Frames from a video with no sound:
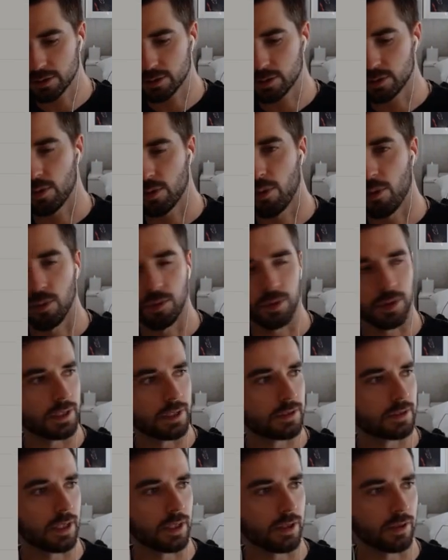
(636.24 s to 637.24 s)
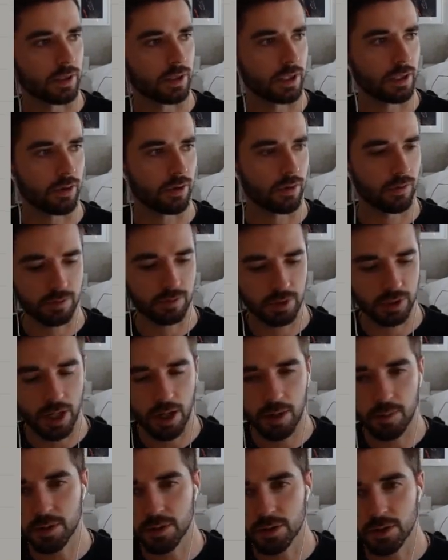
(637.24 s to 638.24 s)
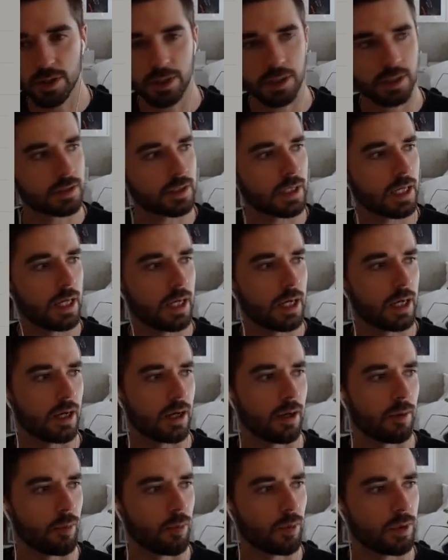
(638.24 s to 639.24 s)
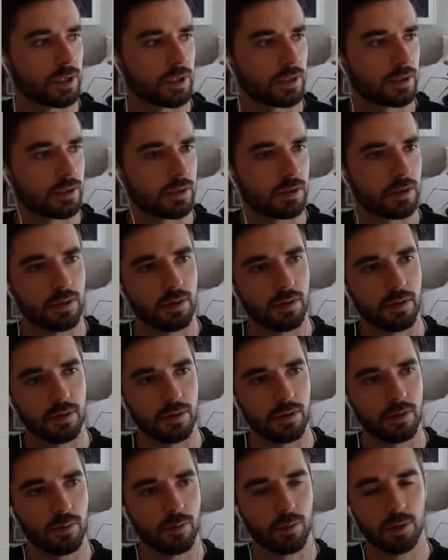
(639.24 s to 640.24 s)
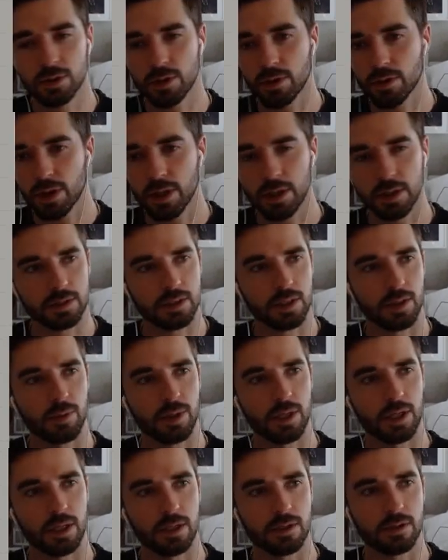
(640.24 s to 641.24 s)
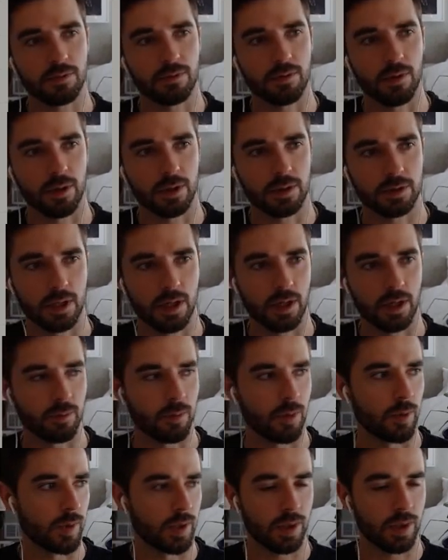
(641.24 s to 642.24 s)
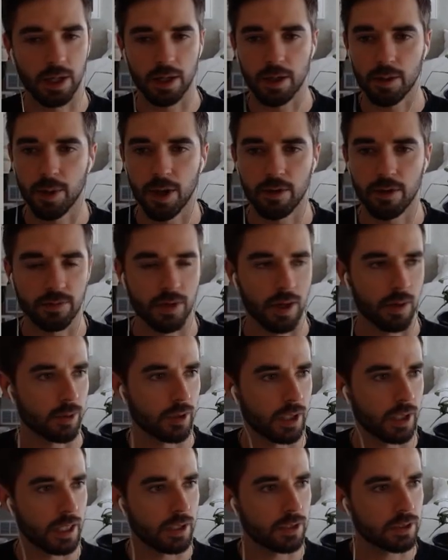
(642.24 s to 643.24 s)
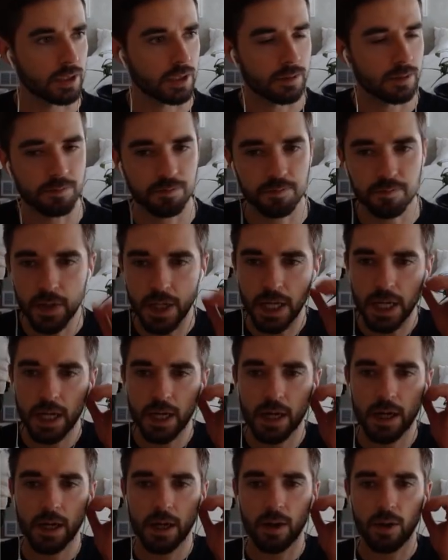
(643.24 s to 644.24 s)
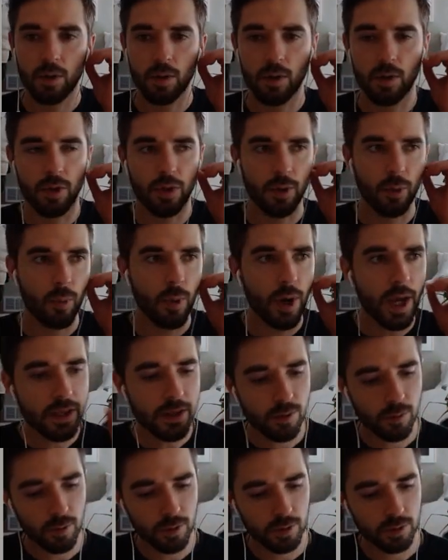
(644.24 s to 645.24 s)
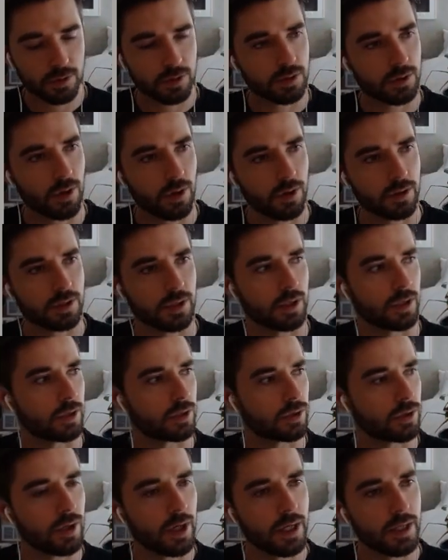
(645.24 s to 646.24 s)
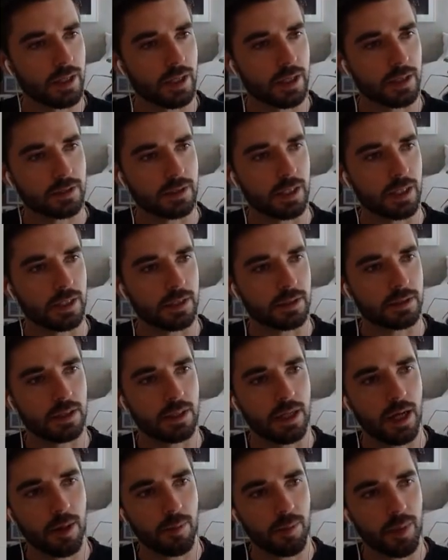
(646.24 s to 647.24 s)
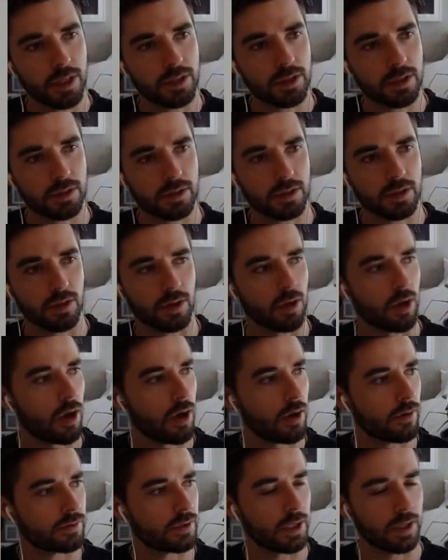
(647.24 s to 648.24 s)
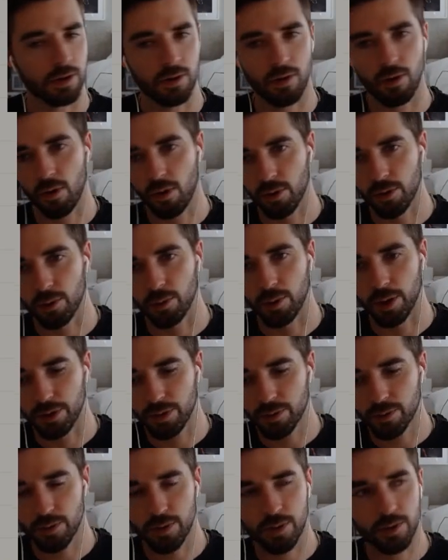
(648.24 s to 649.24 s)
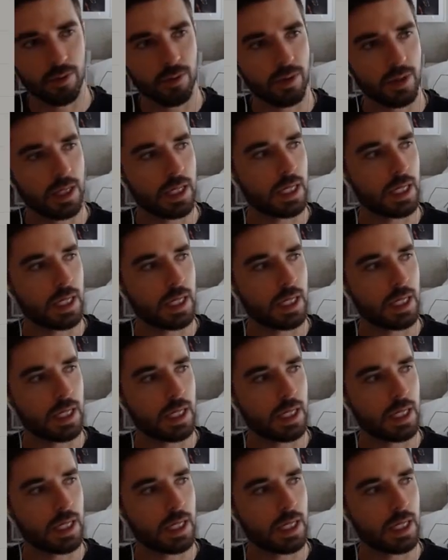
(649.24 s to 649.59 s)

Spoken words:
to only singly curved geometries, which are things that we need to focus on when we think about fabrication. The way that we'll start to constrain this is not by just lofting all the way through,